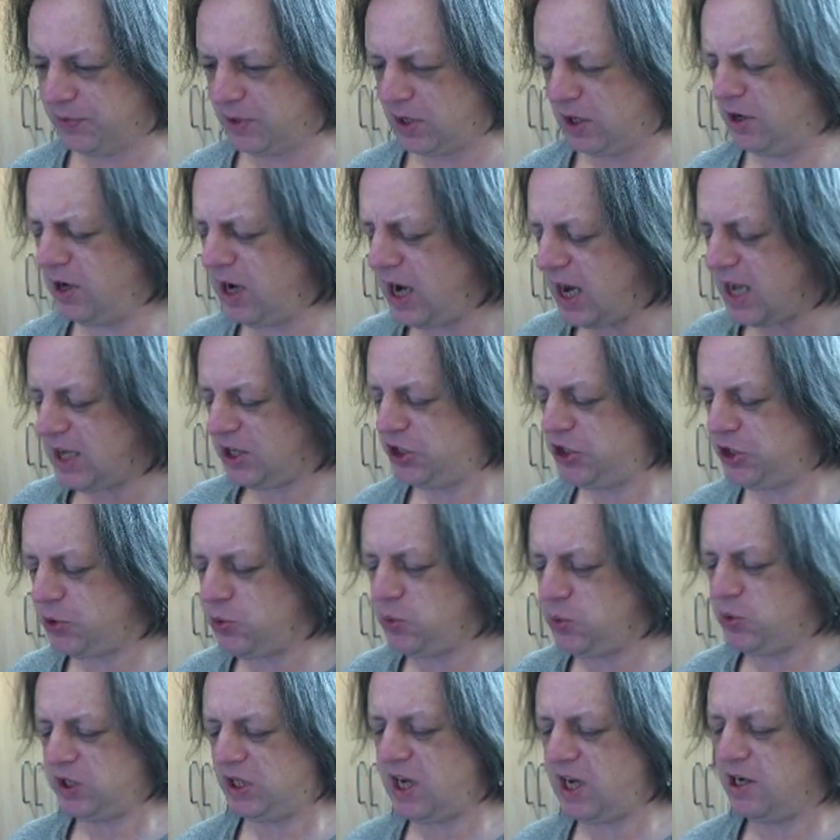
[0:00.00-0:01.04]
Unless
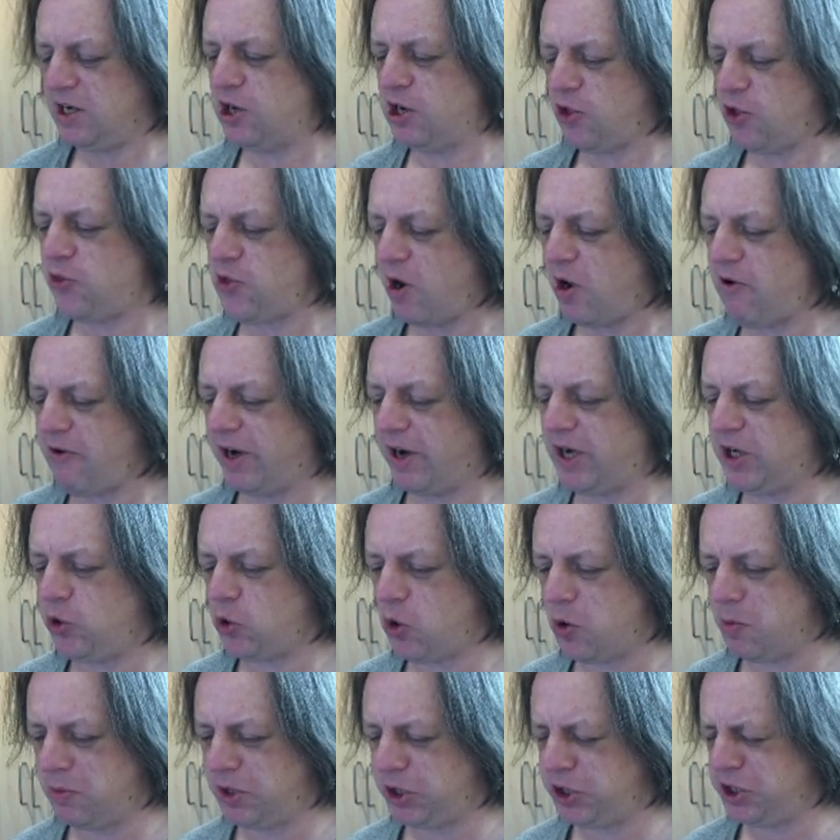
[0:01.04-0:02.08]
you send Lotharic
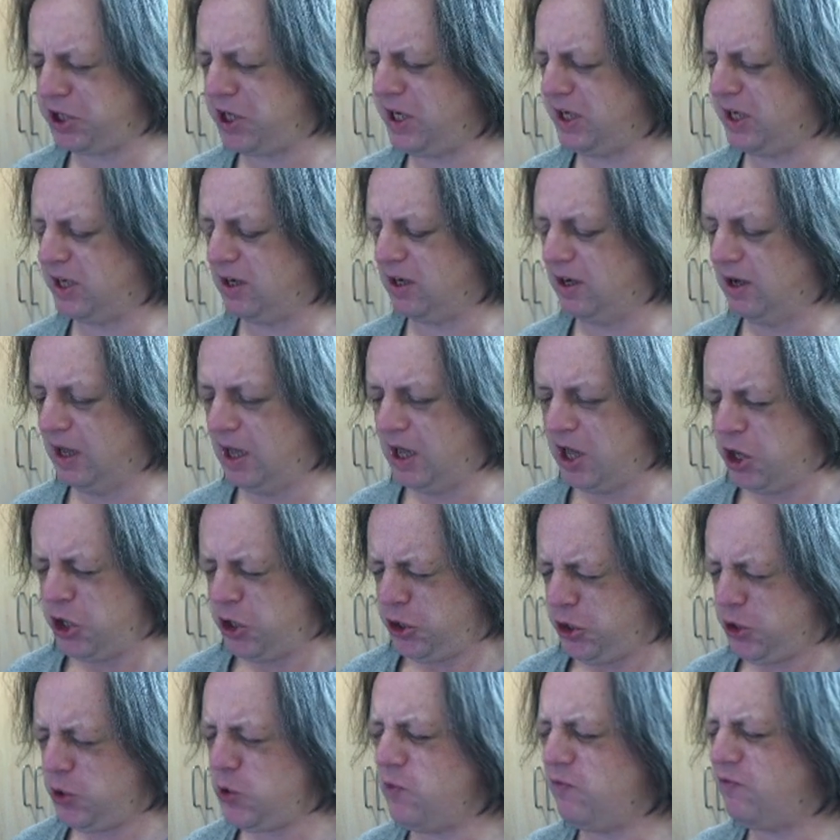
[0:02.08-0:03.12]
your machine,
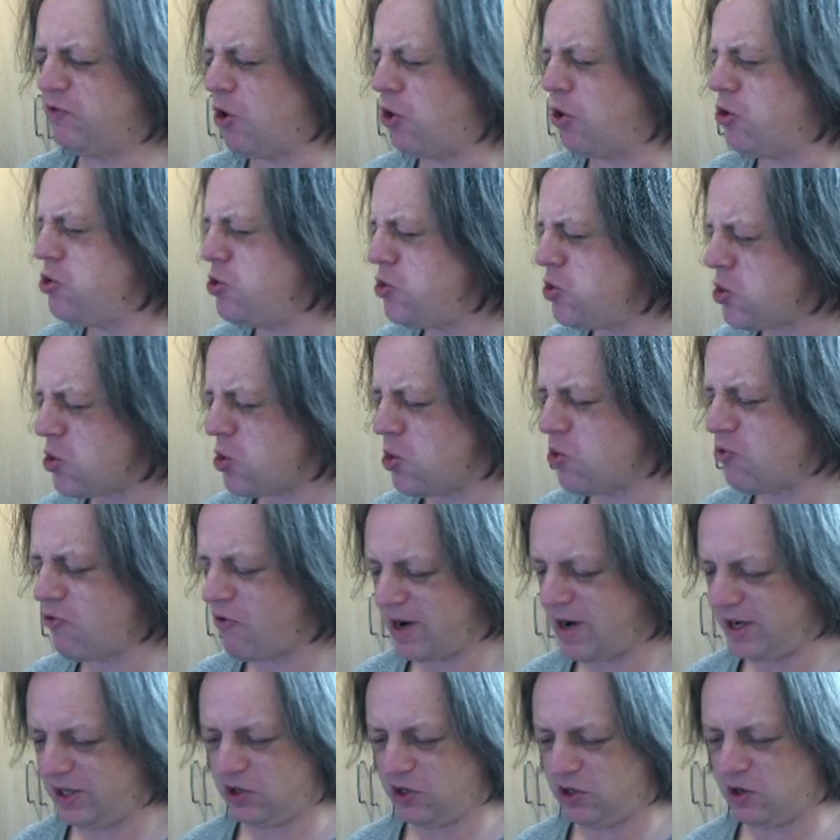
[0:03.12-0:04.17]
you've got no
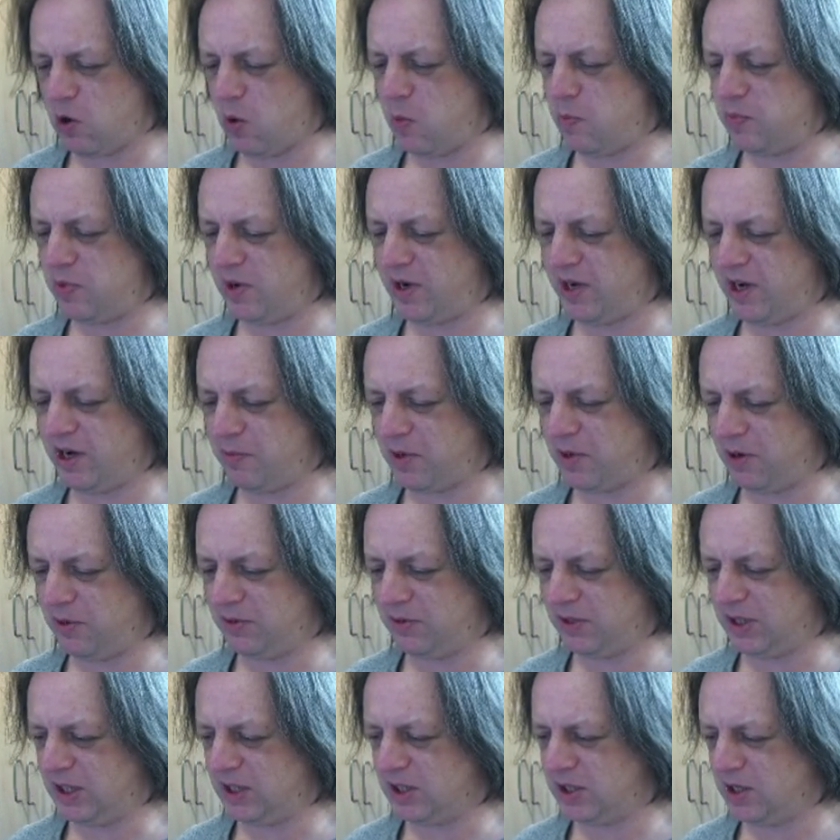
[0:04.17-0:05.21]
right to complain
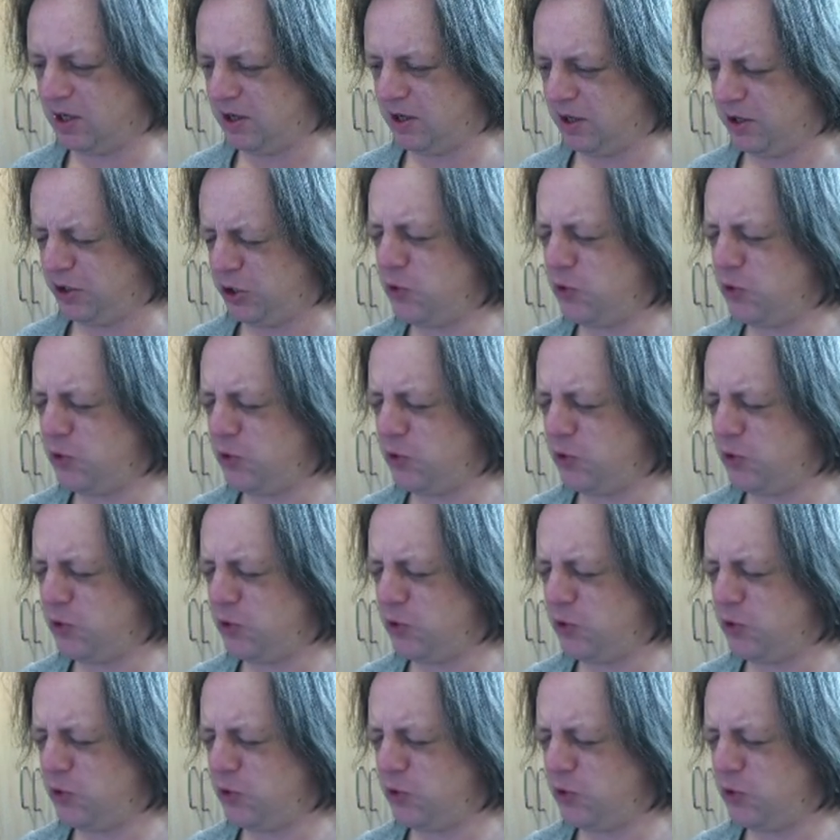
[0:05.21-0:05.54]
about this.